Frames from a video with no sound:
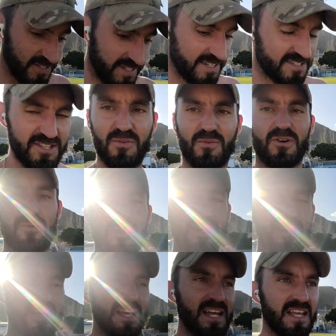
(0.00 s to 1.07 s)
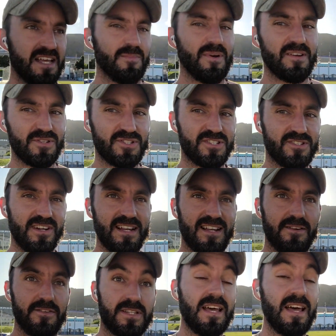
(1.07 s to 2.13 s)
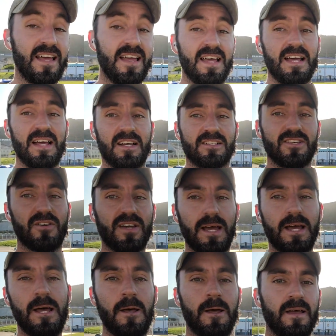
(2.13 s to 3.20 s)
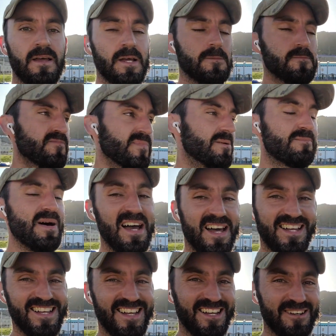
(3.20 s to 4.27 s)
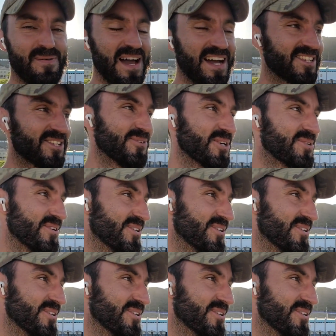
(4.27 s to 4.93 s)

It's so warm, but which is great. I love it. So okay, back to what we're